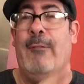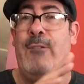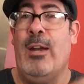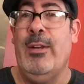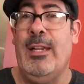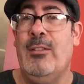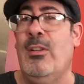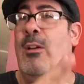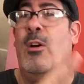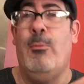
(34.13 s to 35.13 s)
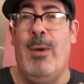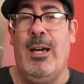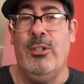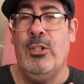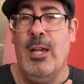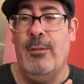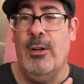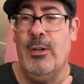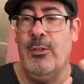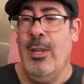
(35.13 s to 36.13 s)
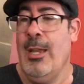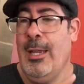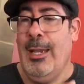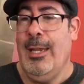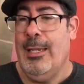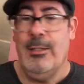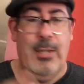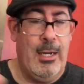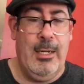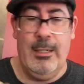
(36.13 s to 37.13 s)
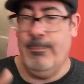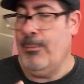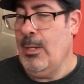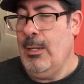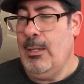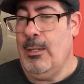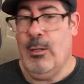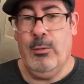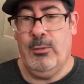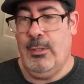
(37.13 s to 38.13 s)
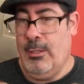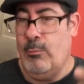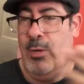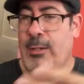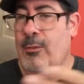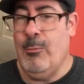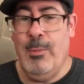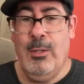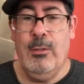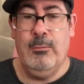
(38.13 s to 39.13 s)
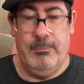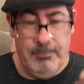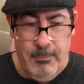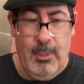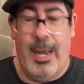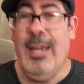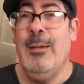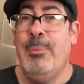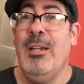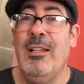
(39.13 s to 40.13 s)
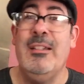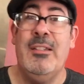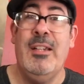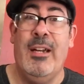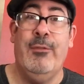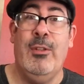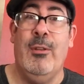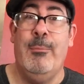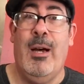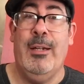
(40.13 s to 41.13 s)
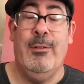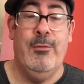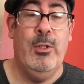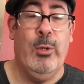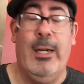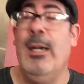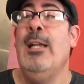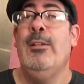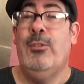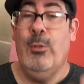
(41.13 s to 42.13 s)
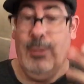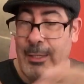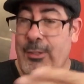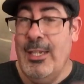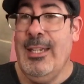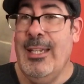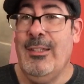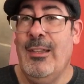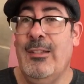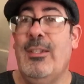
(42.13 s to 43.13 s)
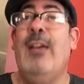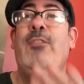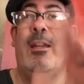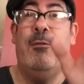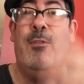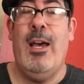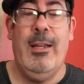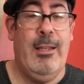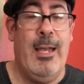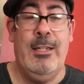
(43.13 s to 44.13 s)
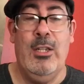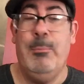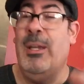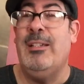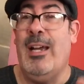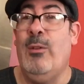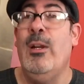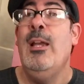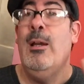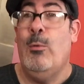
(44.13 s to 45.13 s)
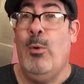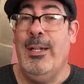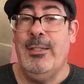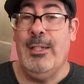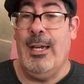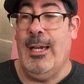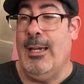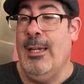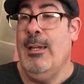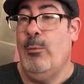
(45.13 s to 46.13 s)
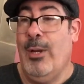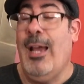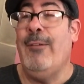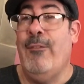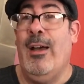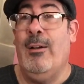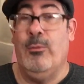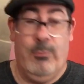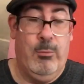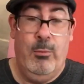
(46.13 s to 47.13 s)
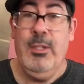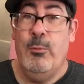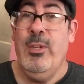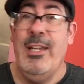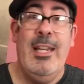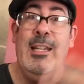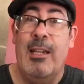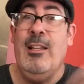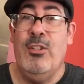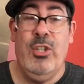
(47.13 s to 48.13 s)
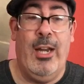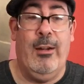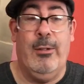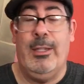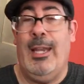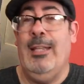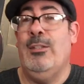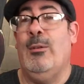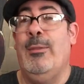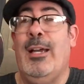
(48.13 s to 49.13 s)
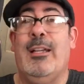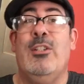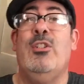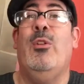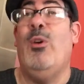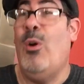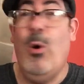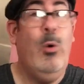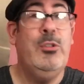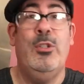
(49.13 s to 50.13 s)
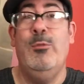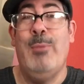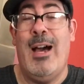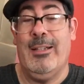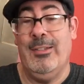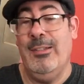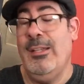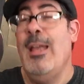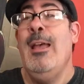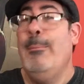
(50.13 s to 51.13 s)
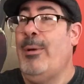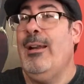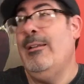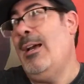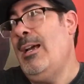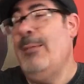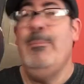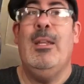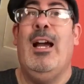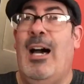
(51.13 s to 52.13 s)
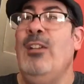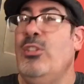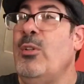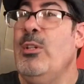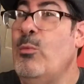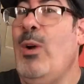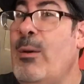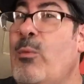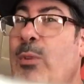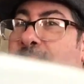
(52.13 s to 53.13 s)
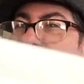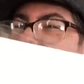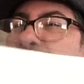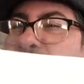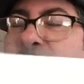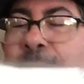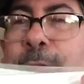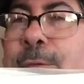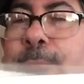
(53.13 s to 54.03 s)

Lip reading: variants, homage covers, and the run-of-the-mill, eye-appealing stuff to the modern viewer. So let's dig into this stuff. I thought I just picked out what I found was neat in the share, okay? So I'm not going to show the whole two boxes, but I'll show you what was the good stuff.